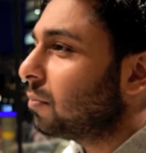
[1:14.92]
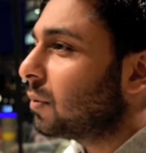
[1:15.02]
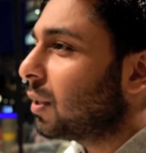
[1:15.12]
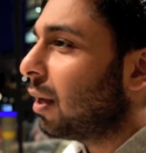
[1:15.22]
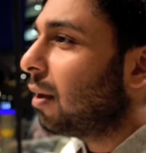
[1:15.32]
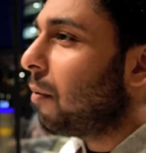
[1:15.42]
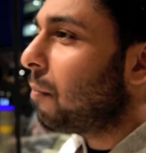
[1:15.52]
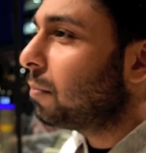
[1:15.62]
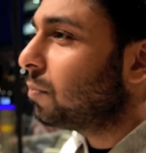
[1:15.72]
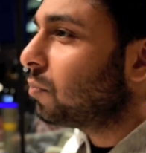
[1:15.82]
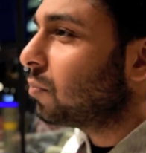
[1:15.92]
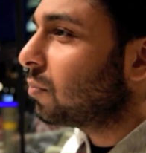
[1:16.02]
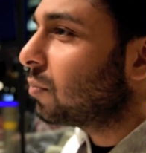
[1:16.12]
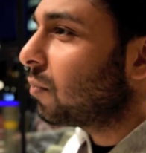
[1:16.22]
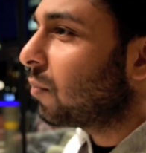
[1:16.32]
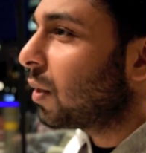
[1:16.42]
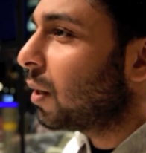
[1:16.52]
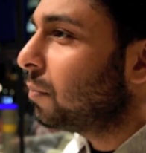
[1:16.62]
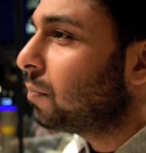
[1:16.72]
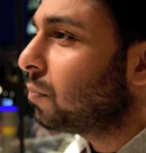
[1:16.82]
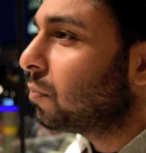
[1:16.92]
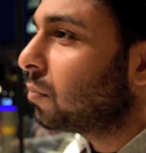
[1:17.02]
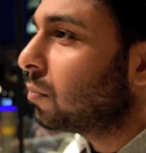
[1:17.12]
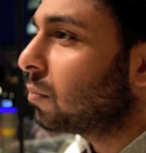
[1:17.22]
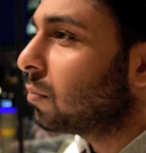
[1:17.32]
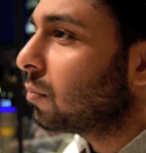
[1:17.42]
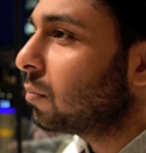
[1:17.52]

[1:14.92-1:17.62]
not as good as it means when it's